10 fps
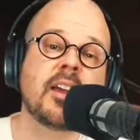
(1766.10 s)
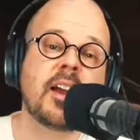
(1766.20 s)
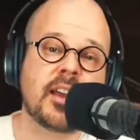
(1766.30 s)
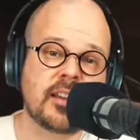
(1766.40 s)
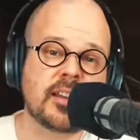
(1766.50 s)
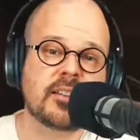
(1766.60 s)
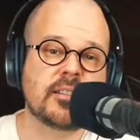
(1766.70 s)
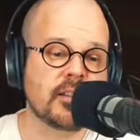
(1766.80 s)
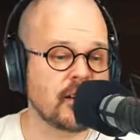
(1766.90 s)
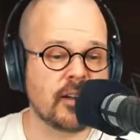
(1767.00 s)
and then
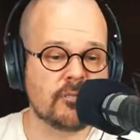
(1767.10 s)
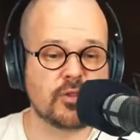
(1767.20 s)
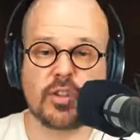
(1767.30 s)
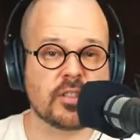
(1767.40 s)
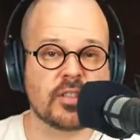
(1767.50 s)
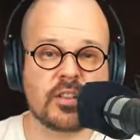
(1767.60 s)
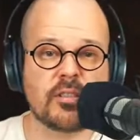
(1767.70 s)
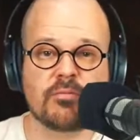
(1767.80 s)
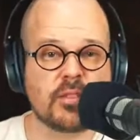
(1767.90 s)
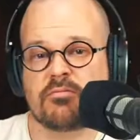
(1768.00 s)
just
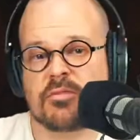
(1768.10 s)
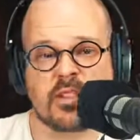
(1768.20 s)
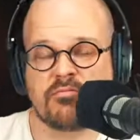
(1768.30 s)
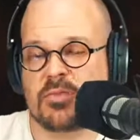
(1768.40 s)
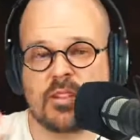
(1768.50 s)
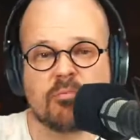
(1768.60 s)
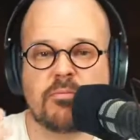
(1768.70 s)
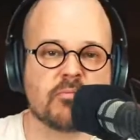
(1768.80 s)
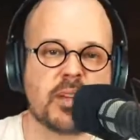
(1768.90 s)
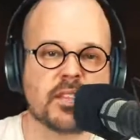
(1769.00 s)
the
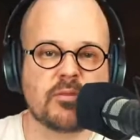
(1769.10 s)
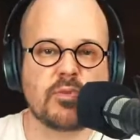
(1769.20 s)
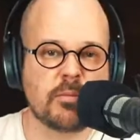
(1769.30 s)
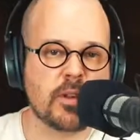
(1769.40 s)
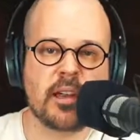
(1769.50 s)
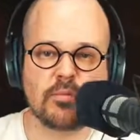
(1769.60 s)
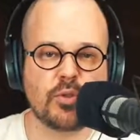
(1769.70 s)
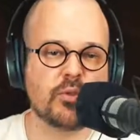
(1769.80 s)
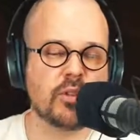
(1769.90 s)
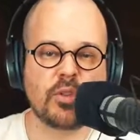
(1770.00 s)
best webcam
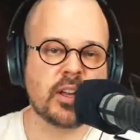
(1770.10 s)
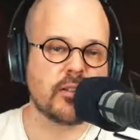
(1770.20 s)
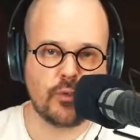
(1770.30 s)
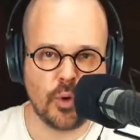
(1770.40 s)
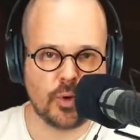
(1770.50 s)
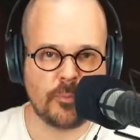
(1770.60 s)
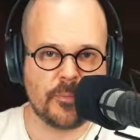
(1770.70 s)
you can afford.